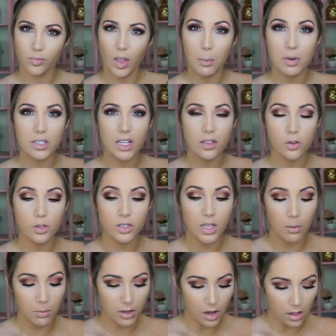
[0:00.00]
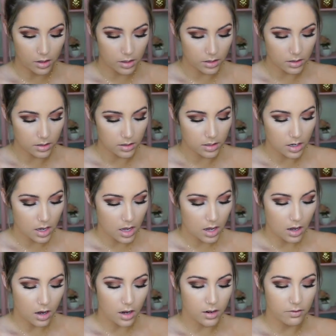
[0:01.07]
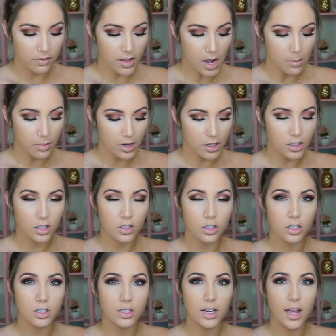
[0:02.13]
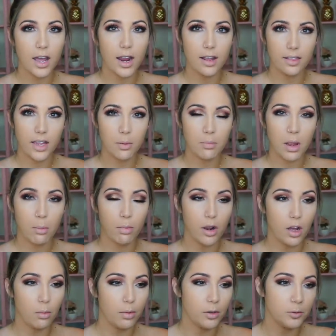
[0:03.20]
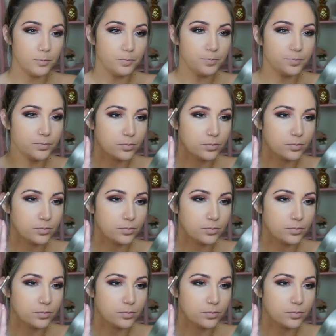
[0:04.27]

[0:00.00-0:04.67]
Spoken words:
I'm gonna take those same colors on a flat brush just to highlight my brow bone.